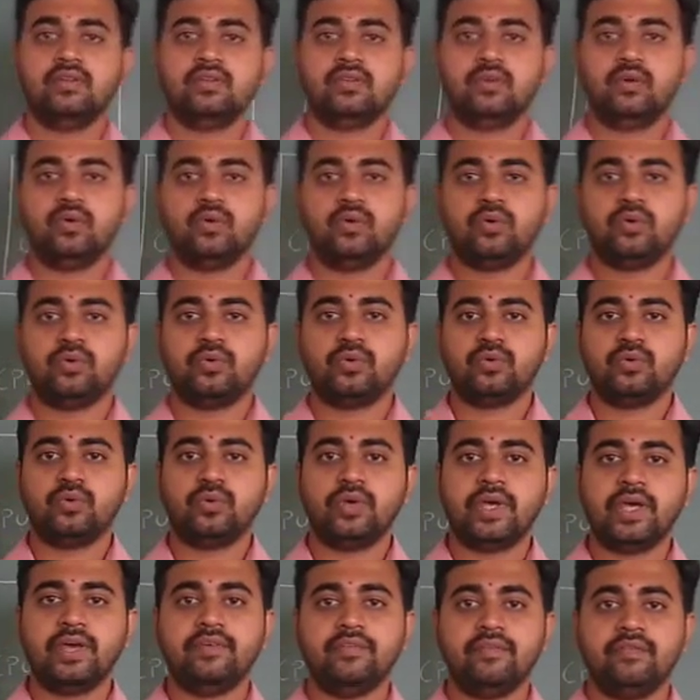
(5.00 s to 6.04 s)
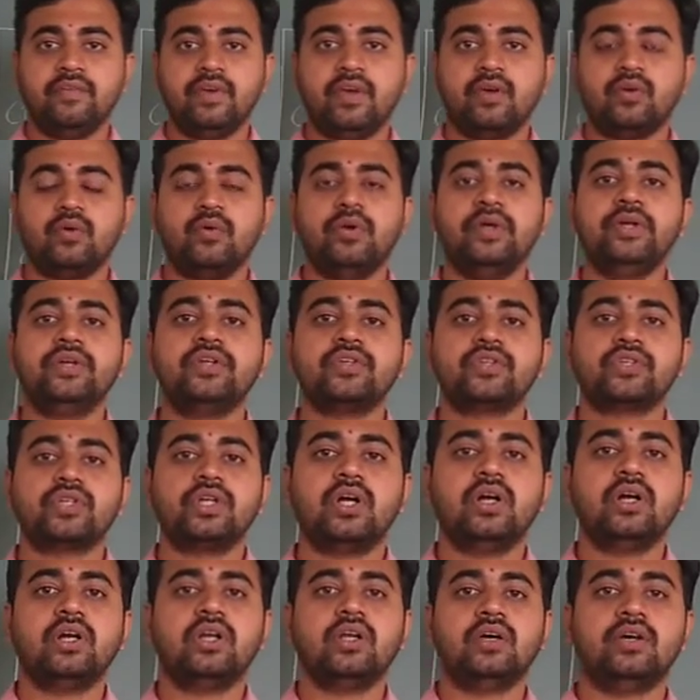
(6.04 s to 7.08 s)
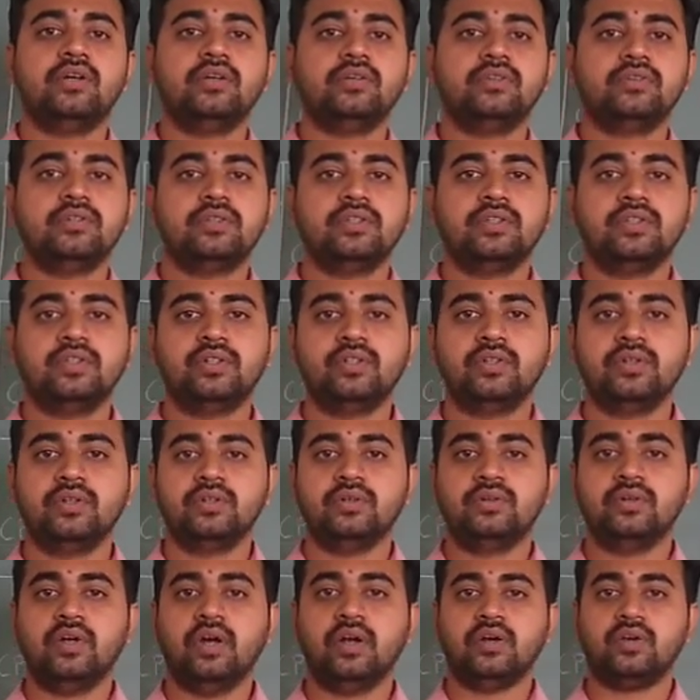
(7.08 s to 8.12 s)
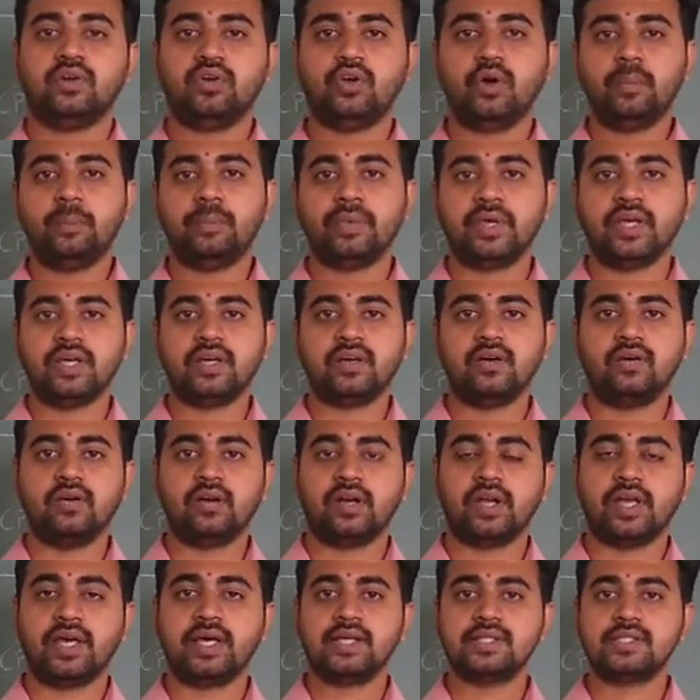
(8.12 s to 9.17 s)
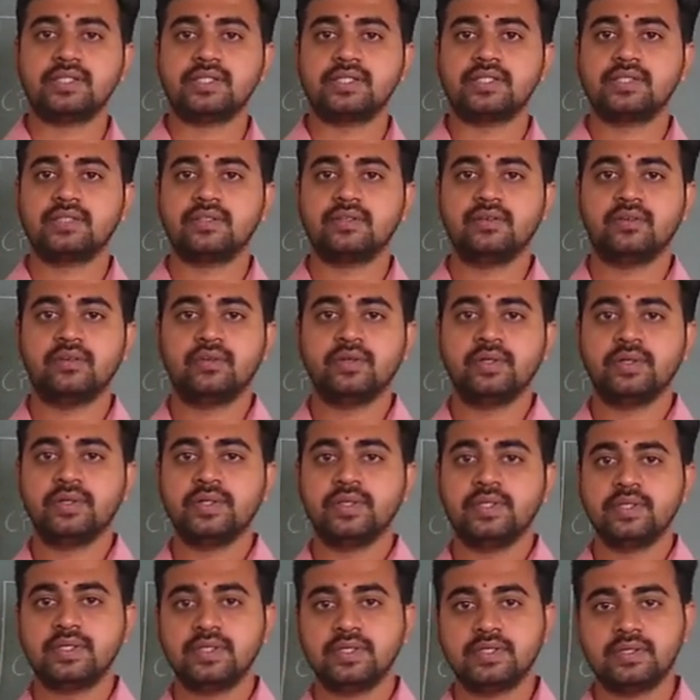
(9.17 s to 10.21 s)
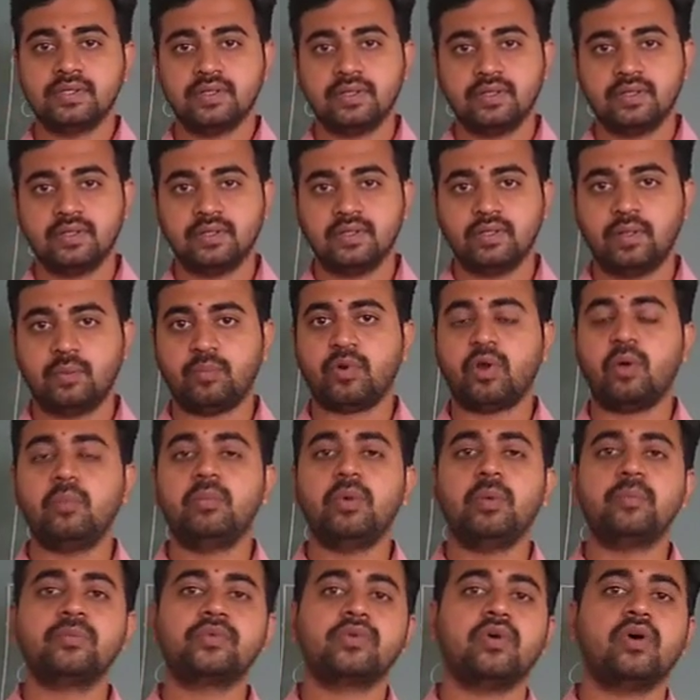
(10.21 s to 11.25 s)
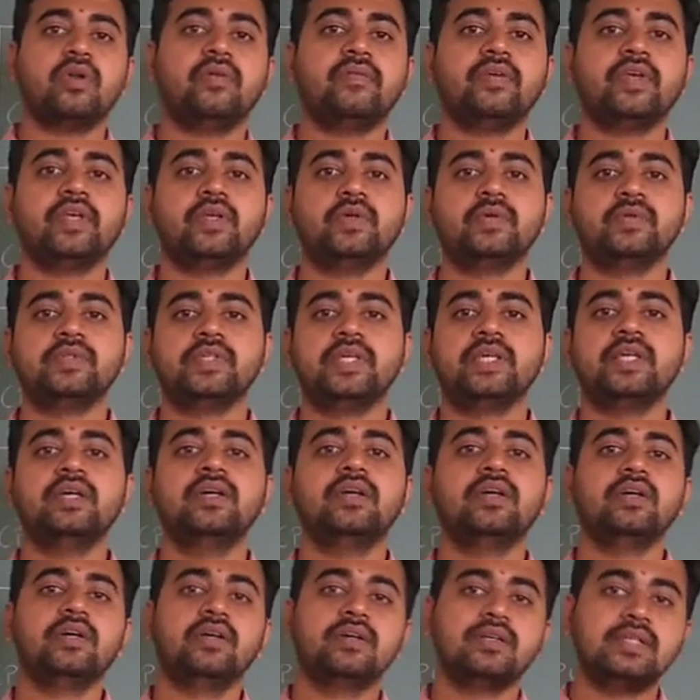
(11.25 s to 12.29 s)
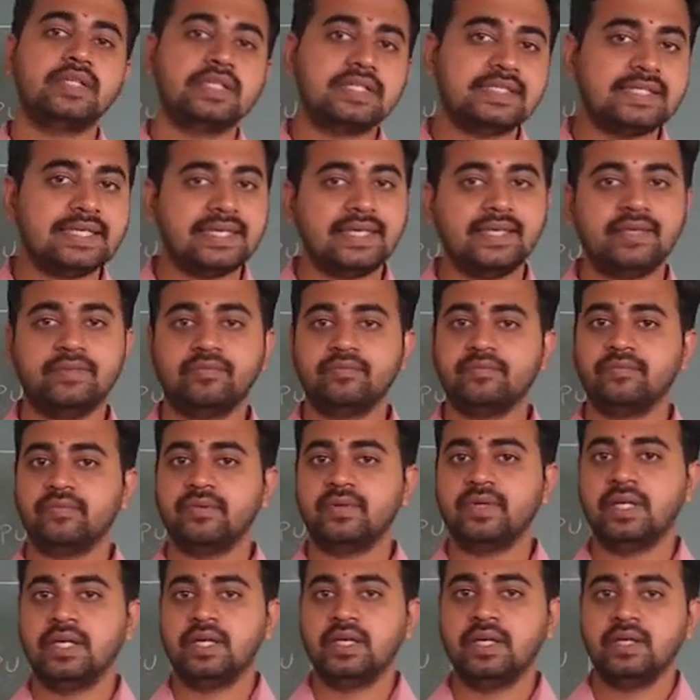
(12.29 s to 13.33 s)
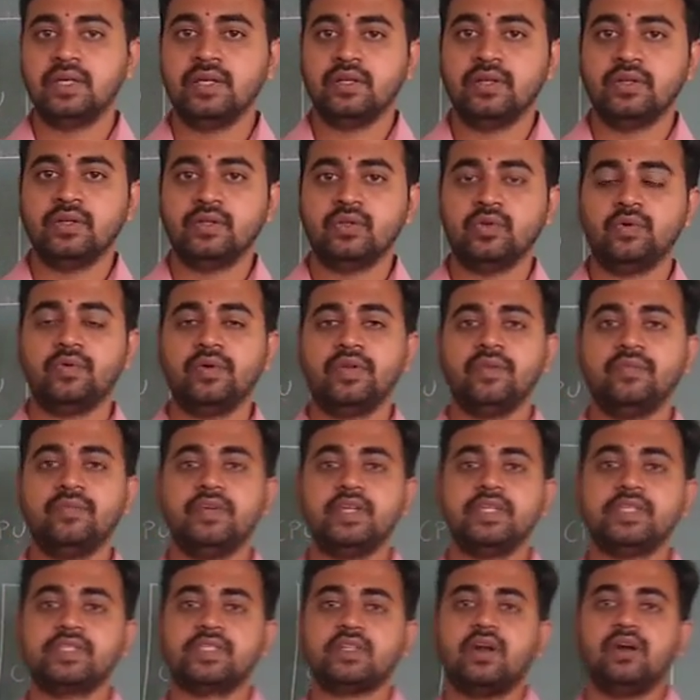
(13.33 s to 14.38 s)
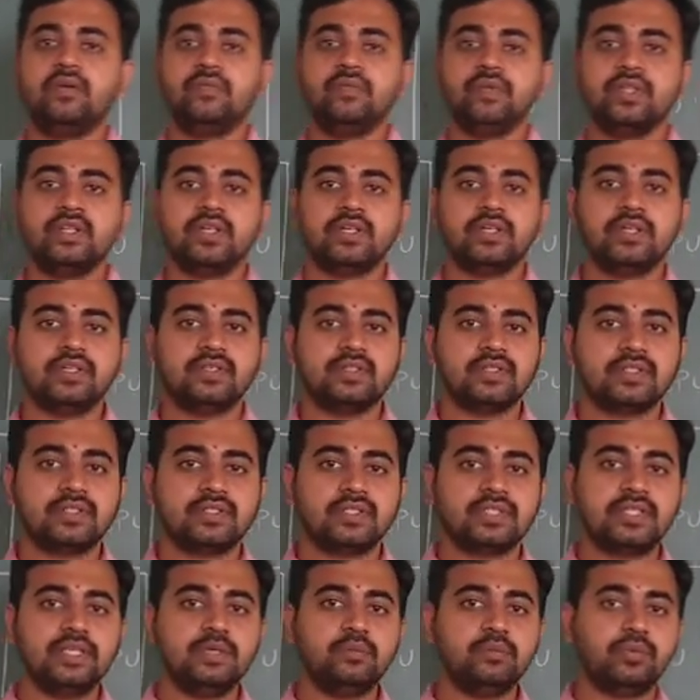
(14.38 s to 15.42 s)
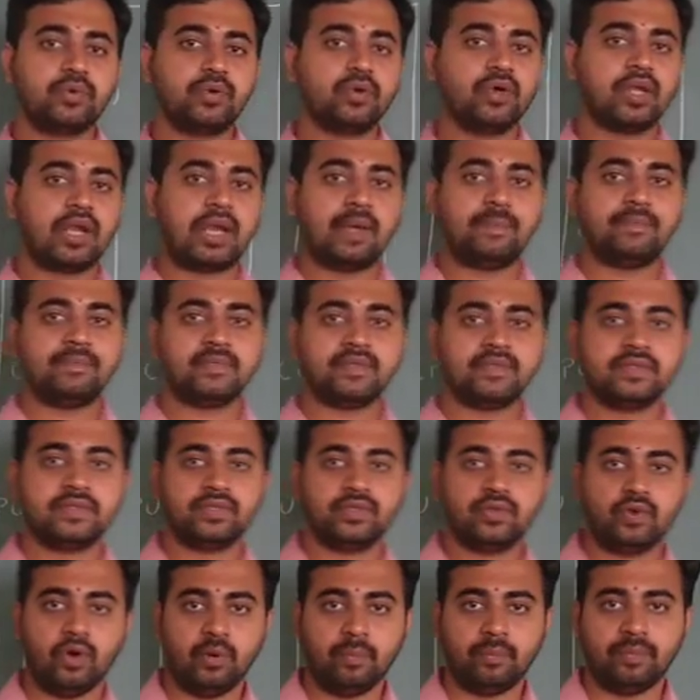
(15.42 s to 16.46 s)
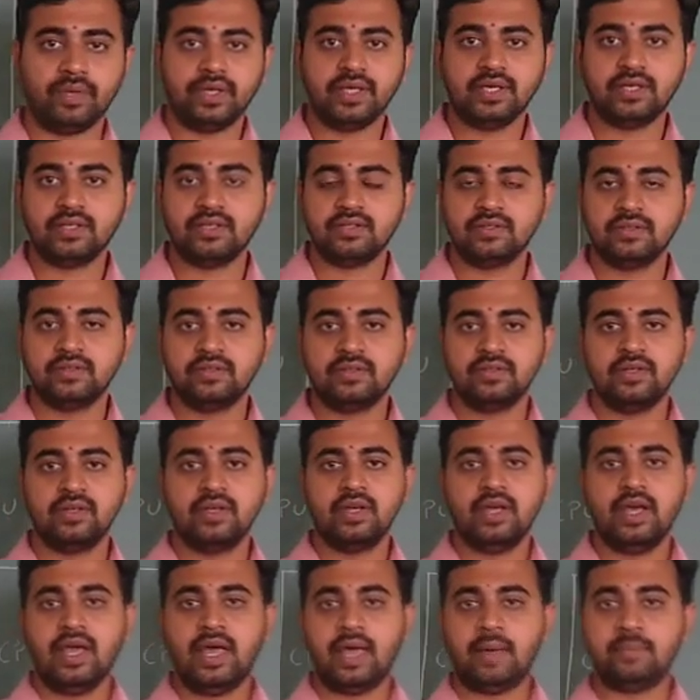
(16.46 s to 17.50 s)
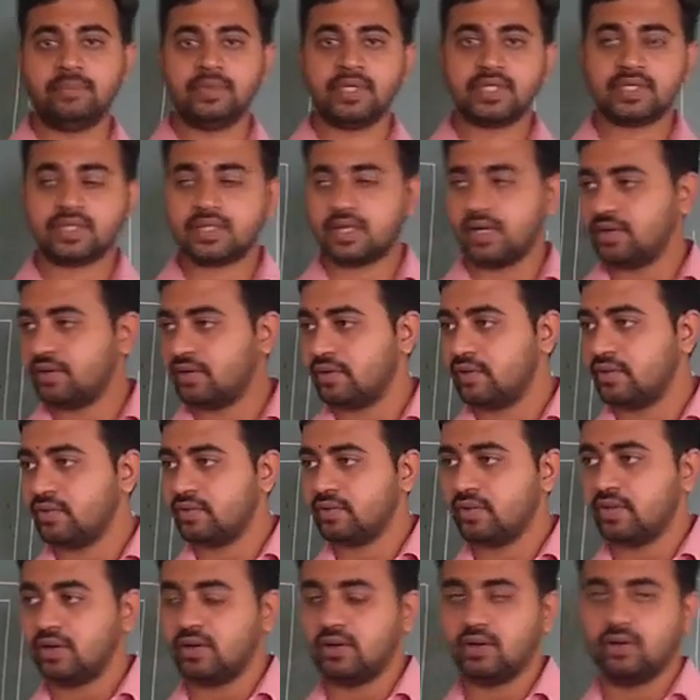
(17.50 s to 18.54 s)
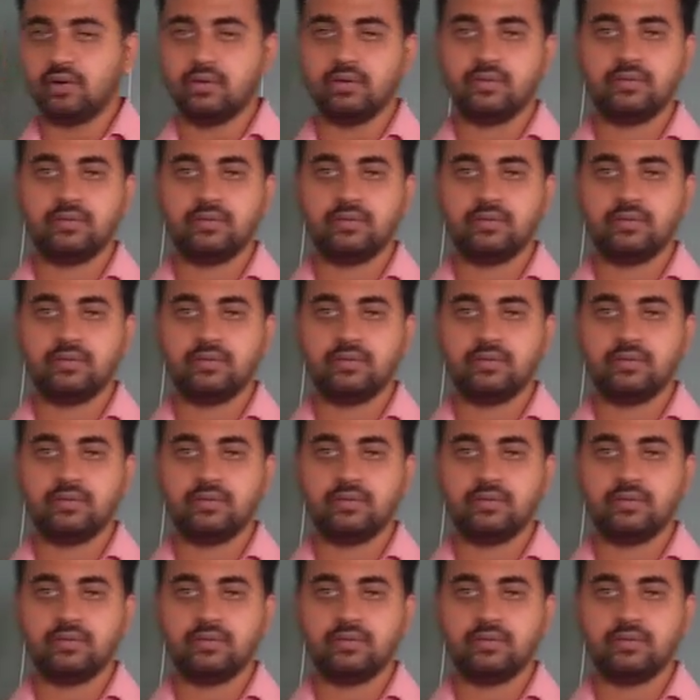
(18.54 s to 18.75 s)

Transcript: So today we are going to start a topic called as the problem solving using C. So when we start with the C program topic, I am just continuing the